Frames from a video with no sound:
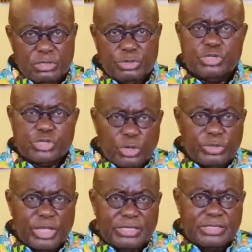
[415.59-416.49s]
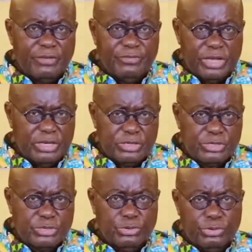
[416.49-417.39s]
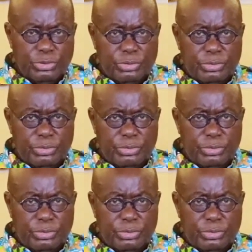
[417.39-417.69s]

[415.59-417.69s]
to ensure their safety in school.